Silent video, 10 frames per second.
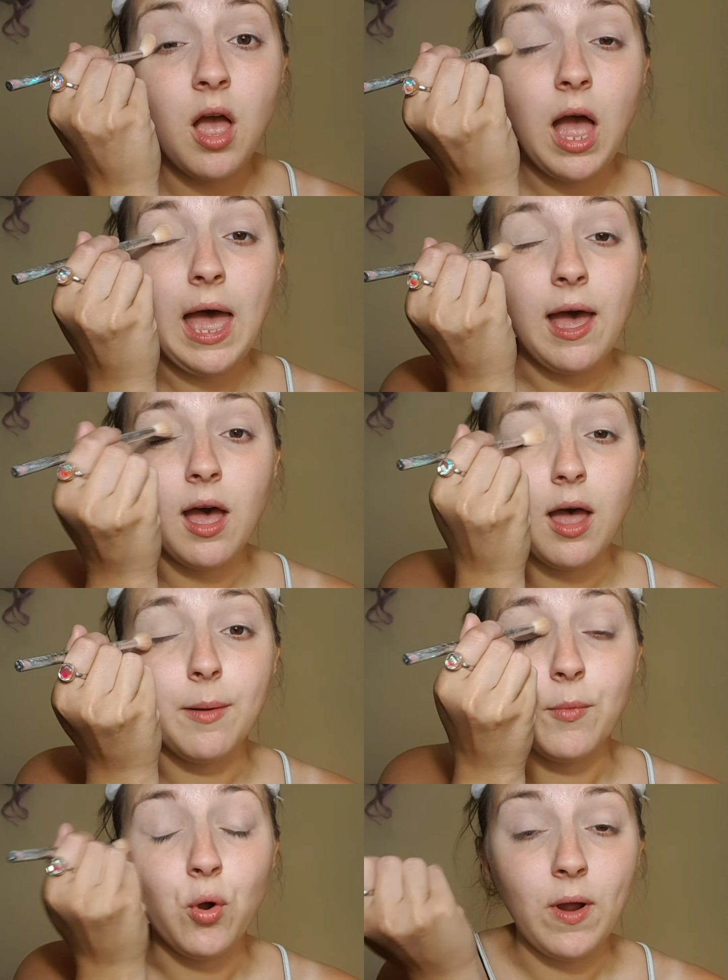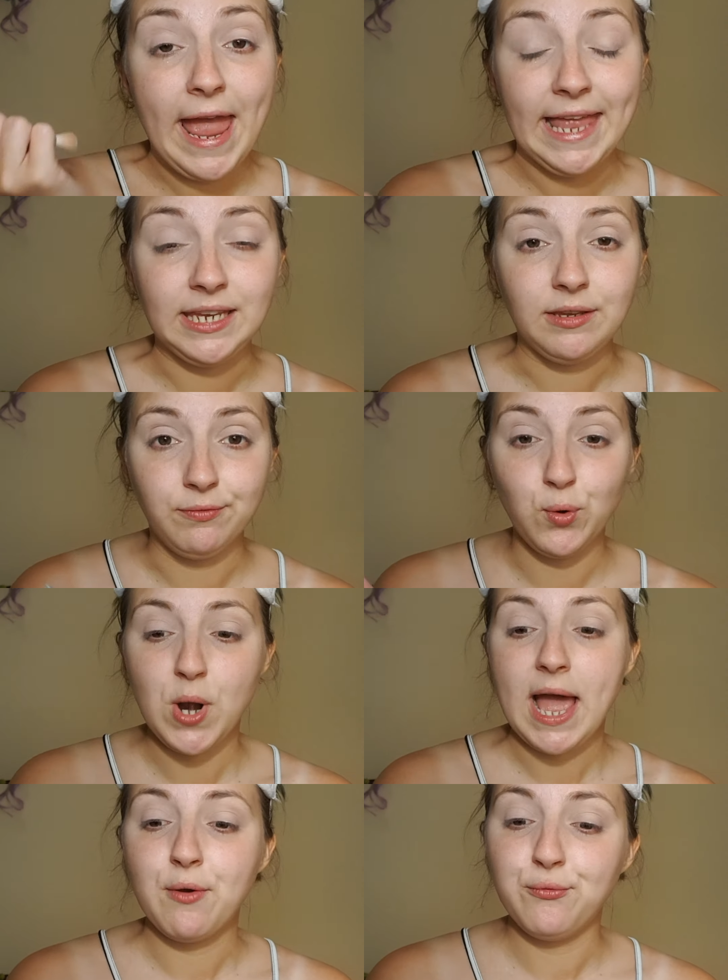or any
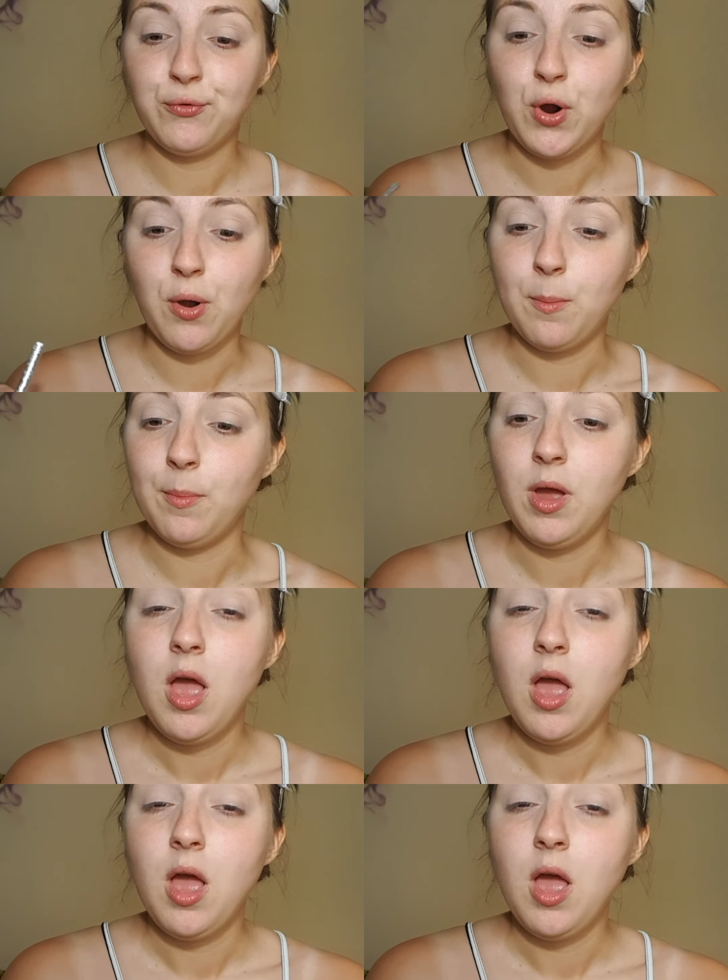fallout from